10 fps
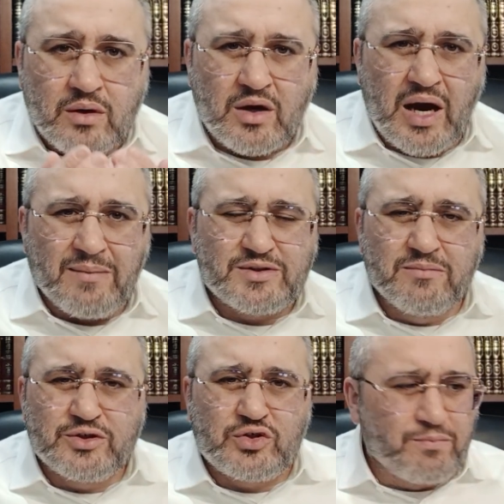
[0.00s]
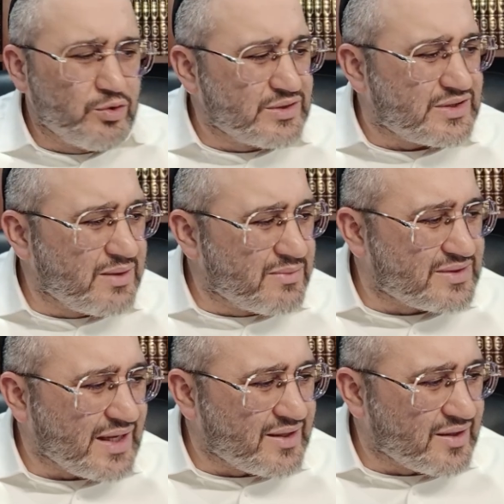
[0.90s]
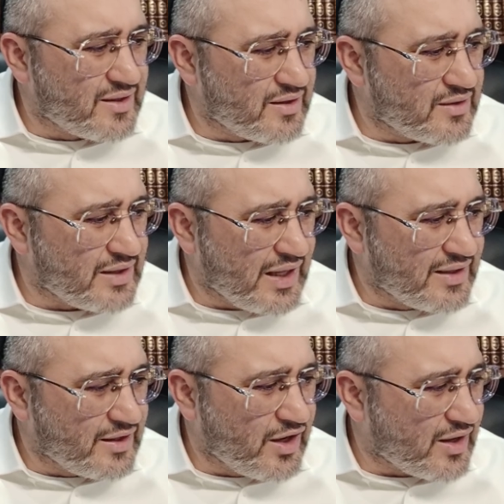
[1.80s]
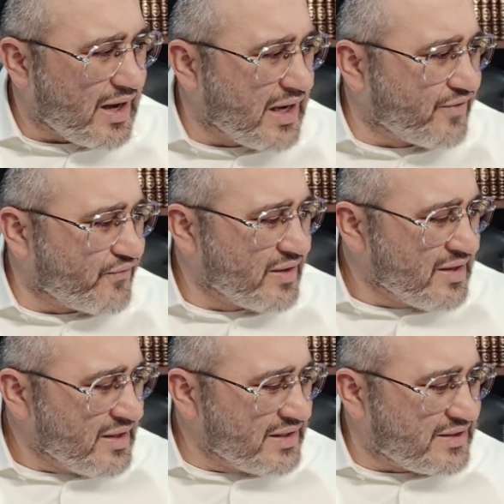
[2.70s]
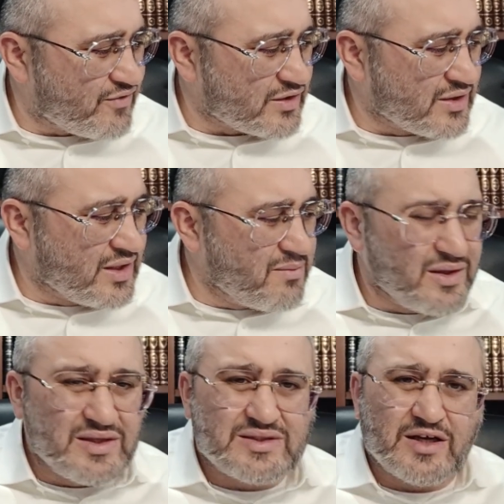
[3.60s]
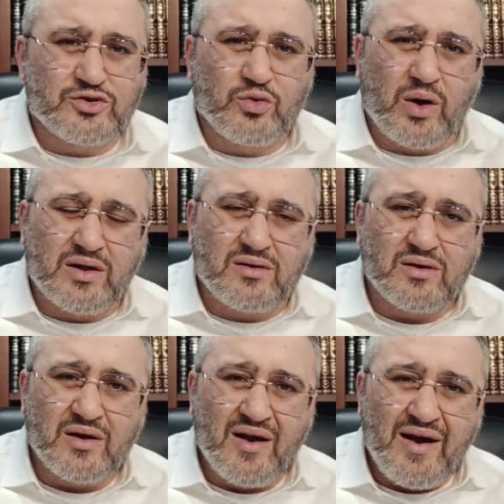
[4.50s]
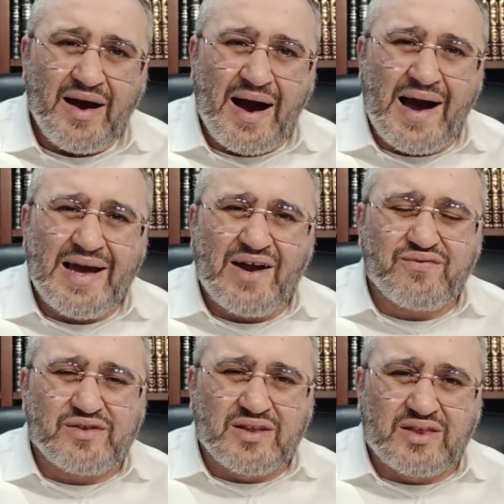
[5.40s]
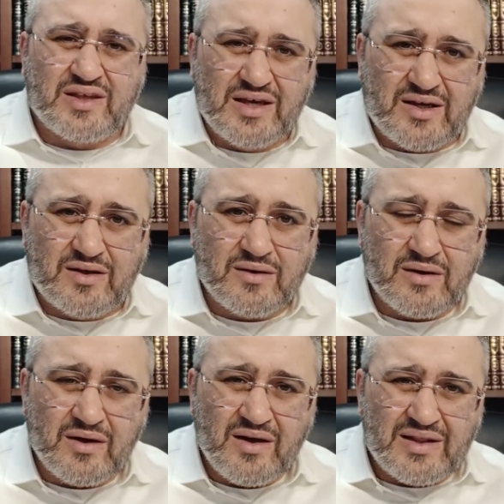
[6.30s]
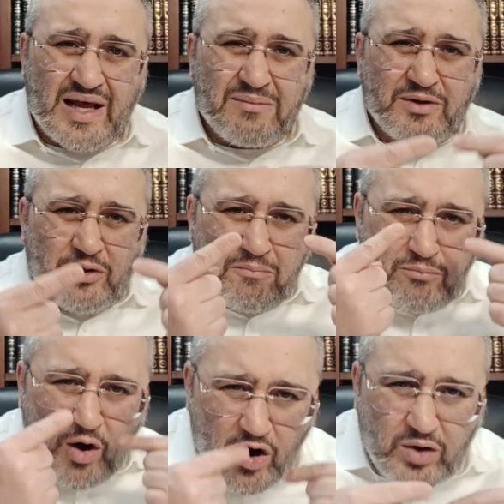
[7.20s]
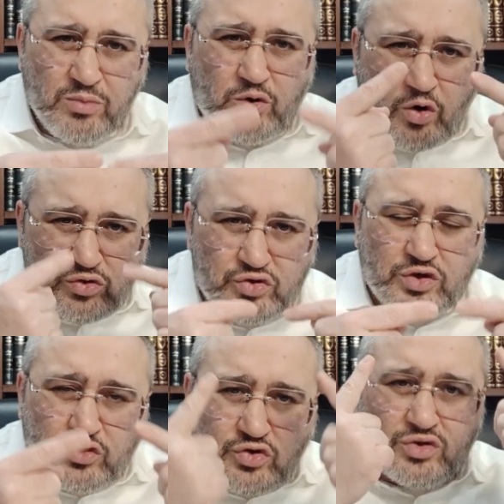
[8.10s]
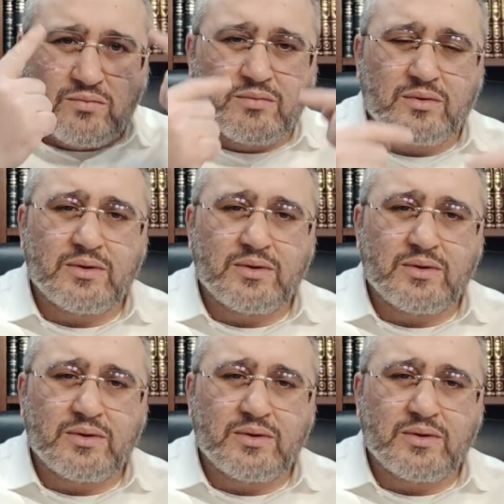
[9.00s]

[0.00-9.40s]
Comes the Mishabur in Simon Tzadik, Dal and Halach Aleph, in Simchat and Gimel, and he tells you what? I have to think that I'm in the Mokum Kodesh Kedoshim.